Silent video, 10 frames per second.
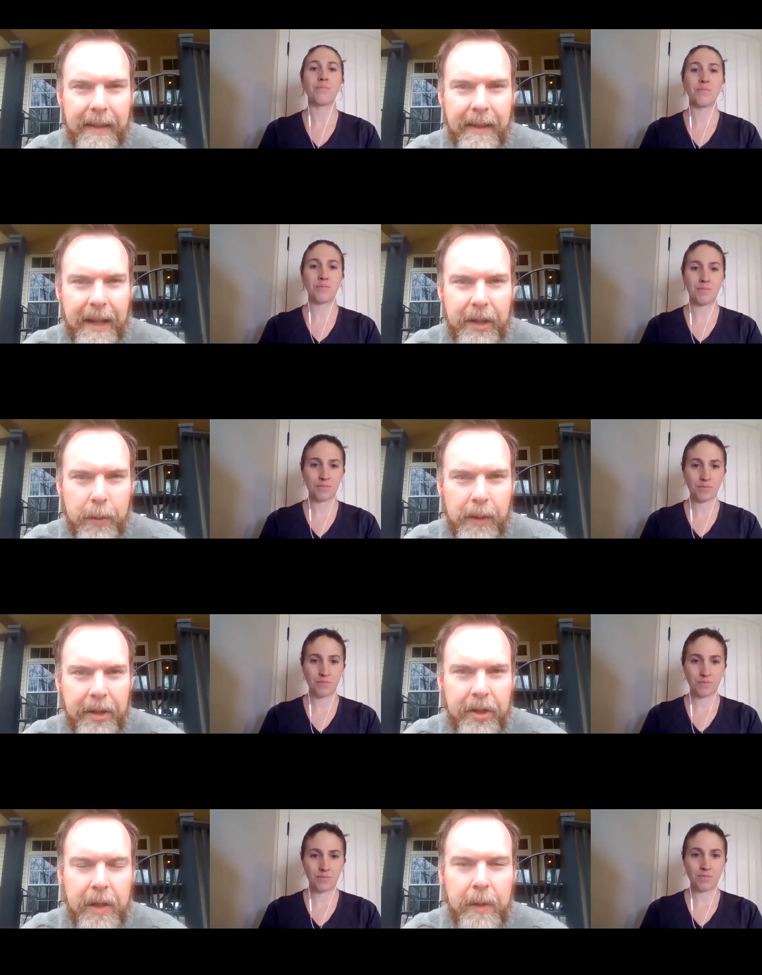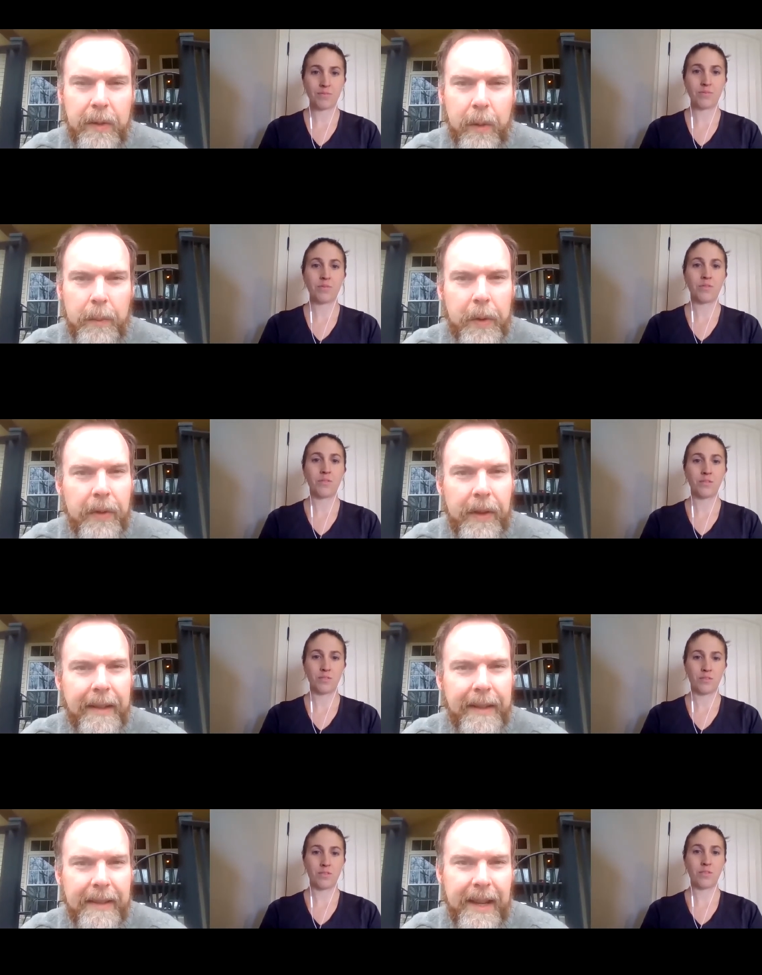Speaker 1: the sexual issues, hormone
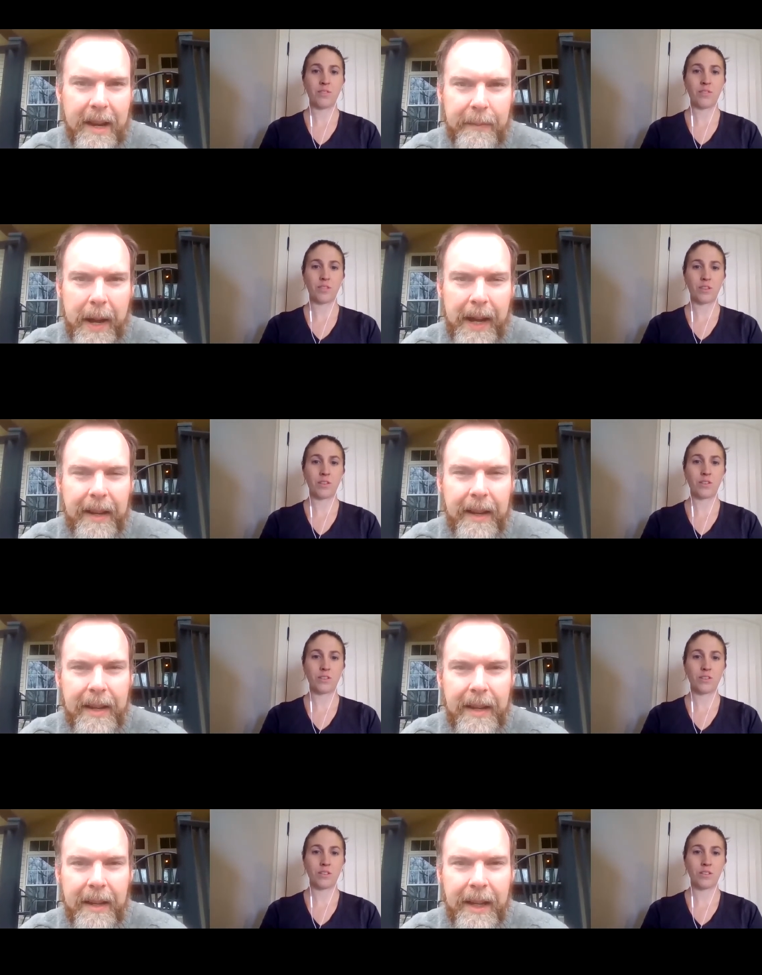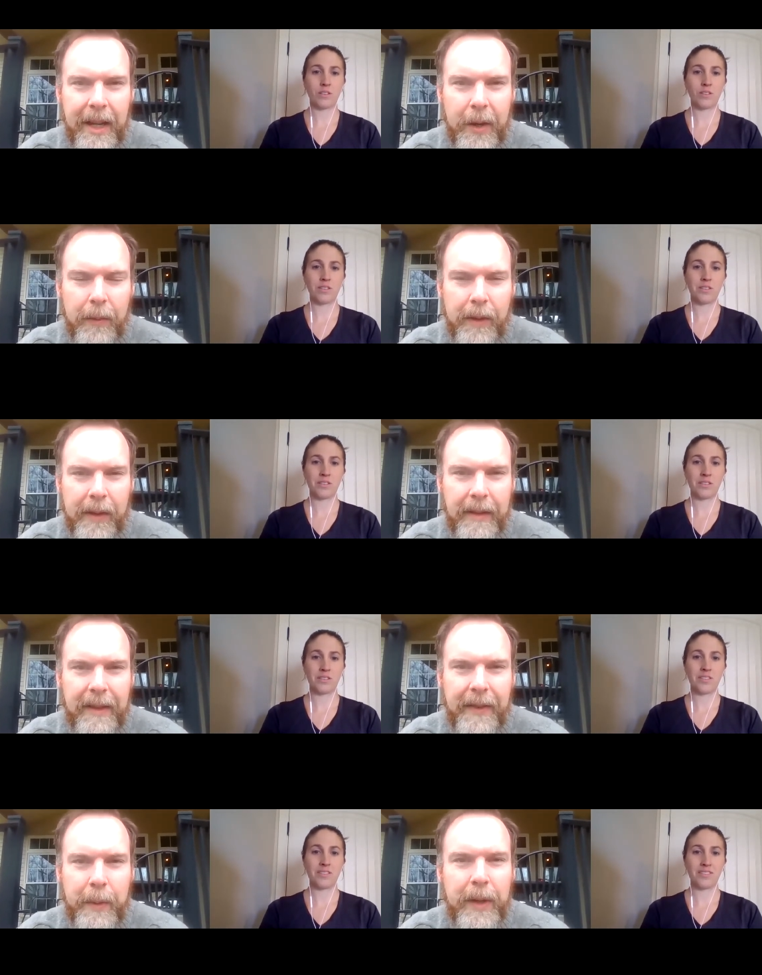things. That's kind of my, you know, the, the
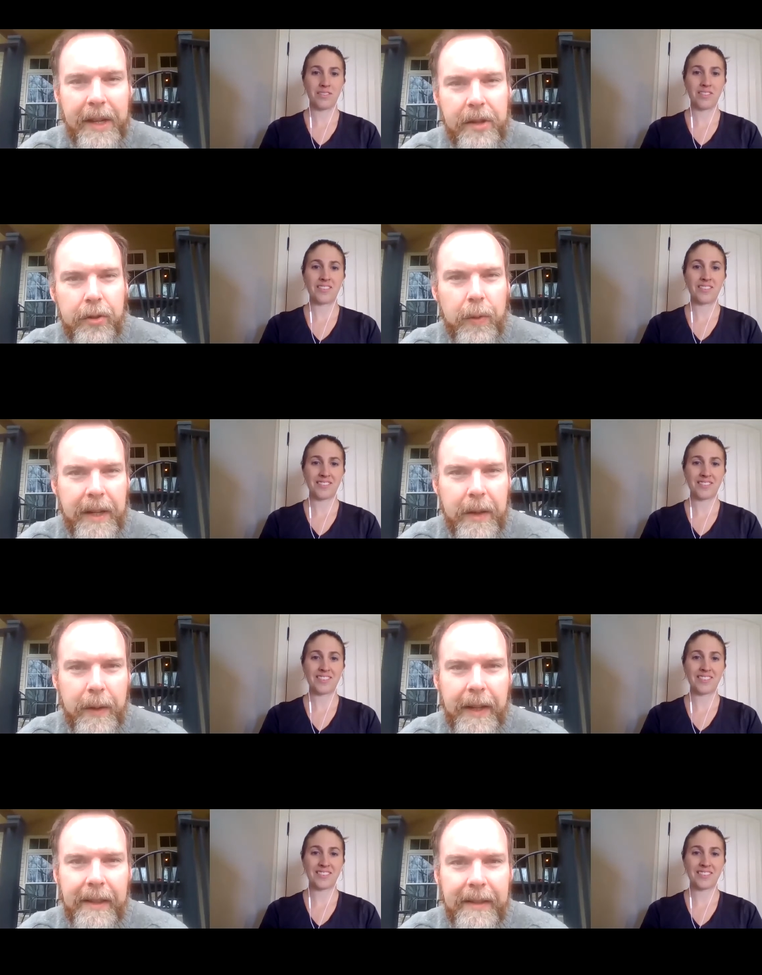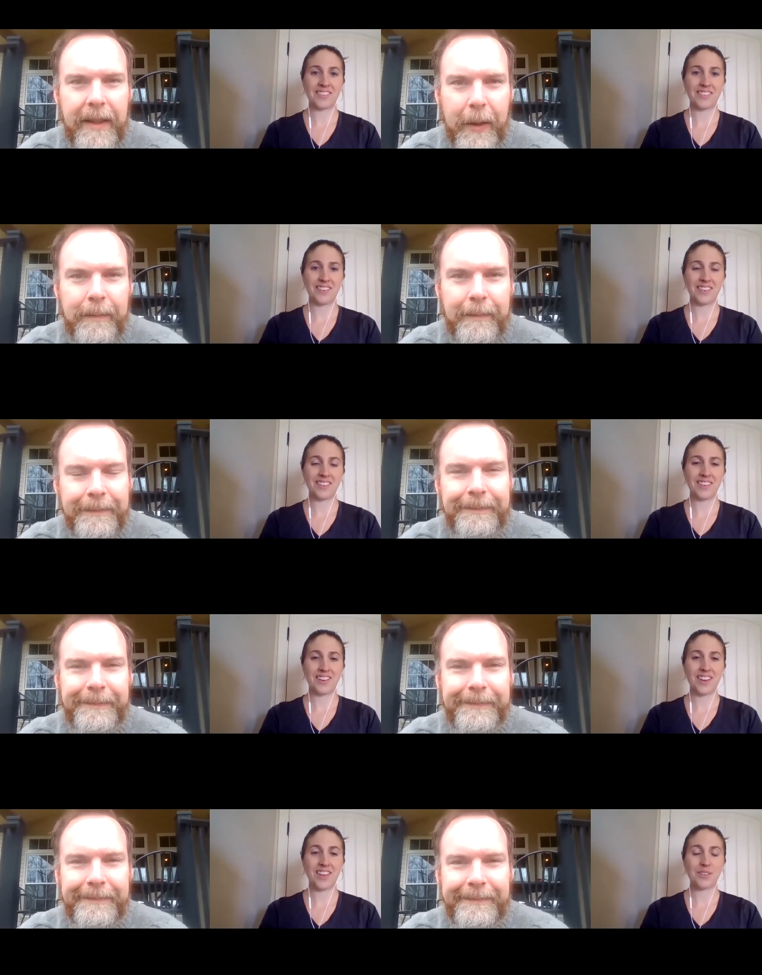stuff I really enjoy doing. So.
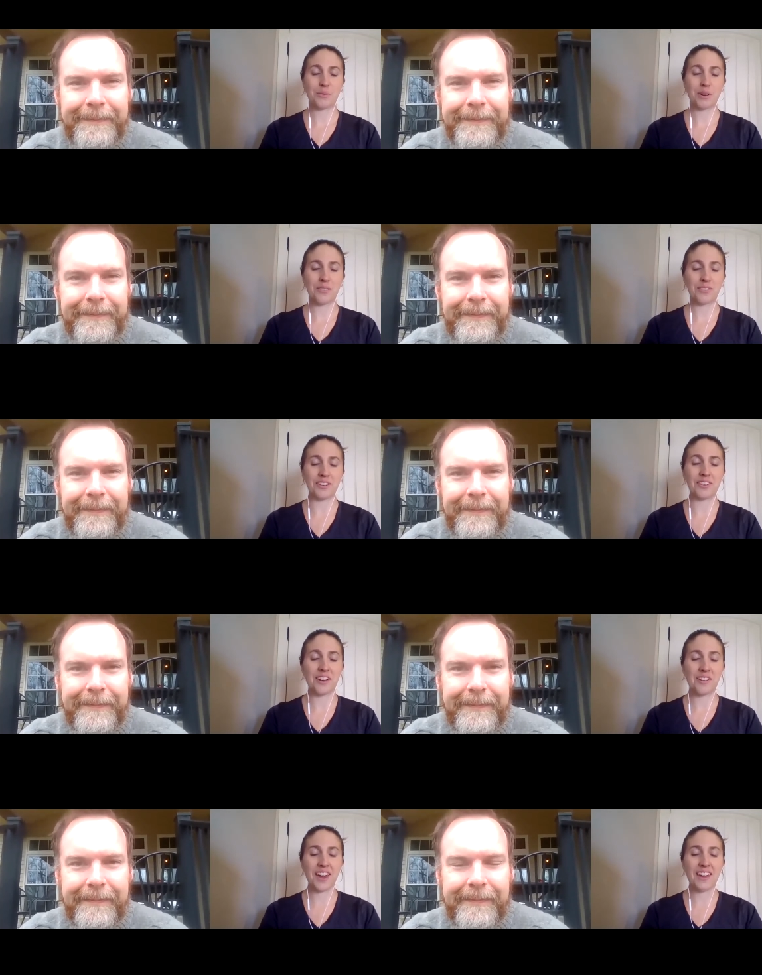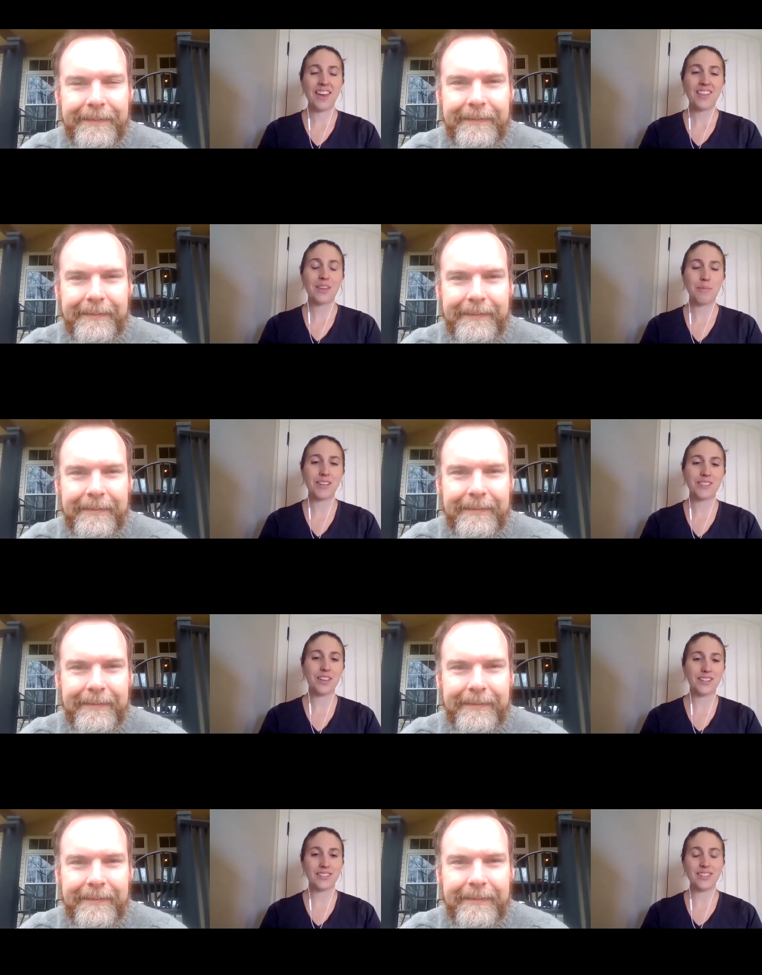
Speaker 2: That's wonderful. Okay, that makes
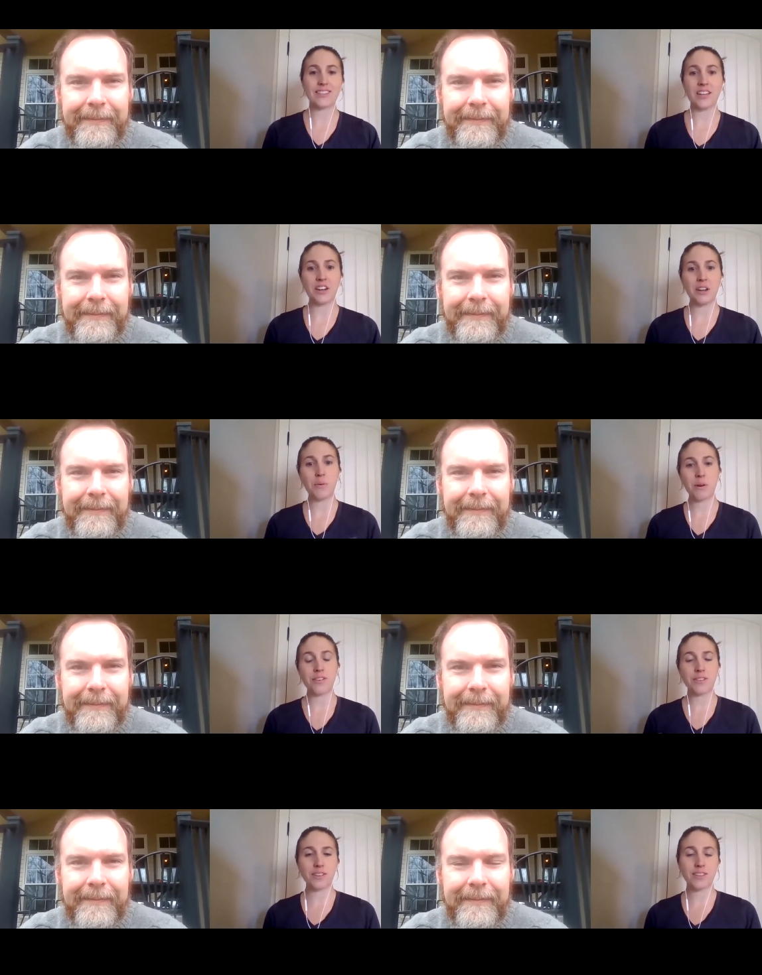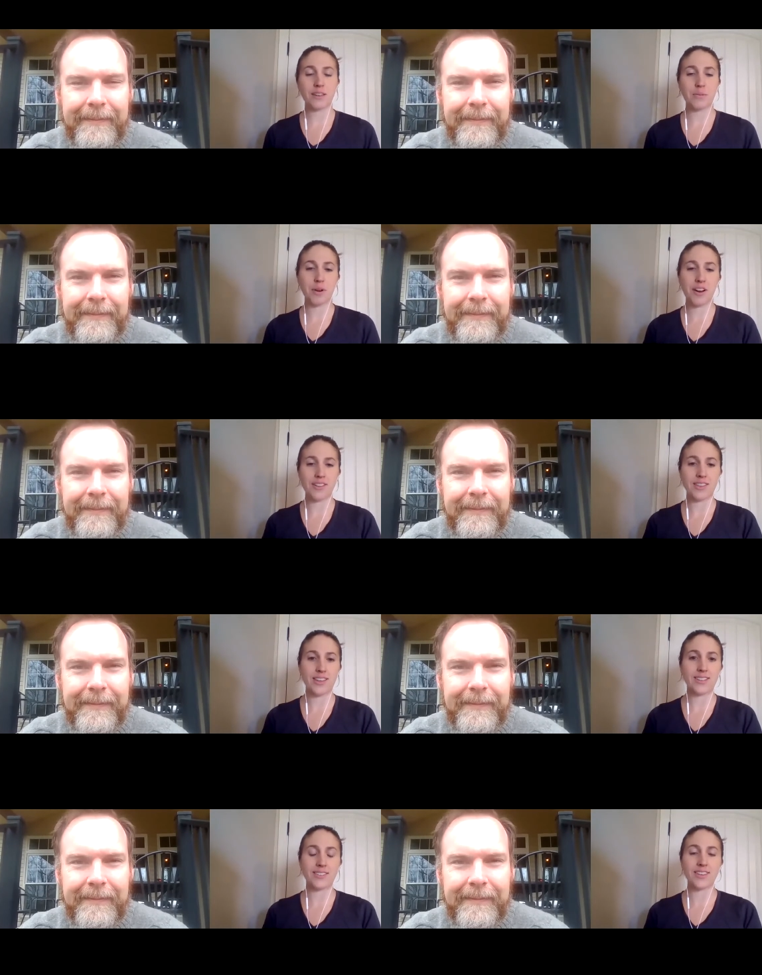a lot of sense. And I know we were discussing prior to
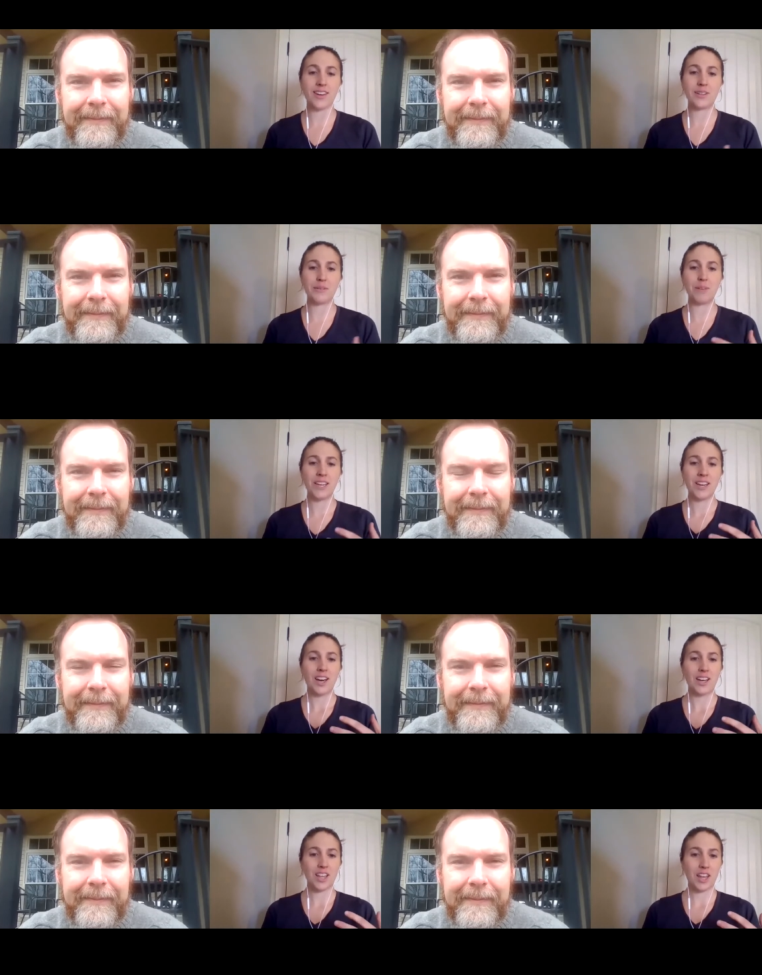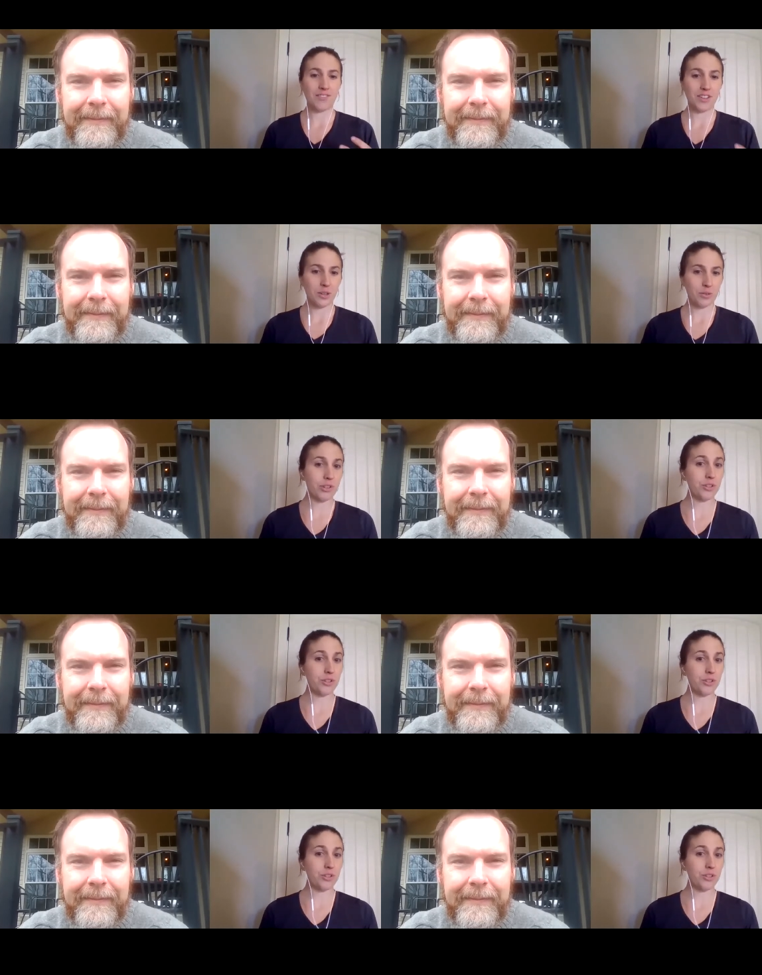this um, a lot of the new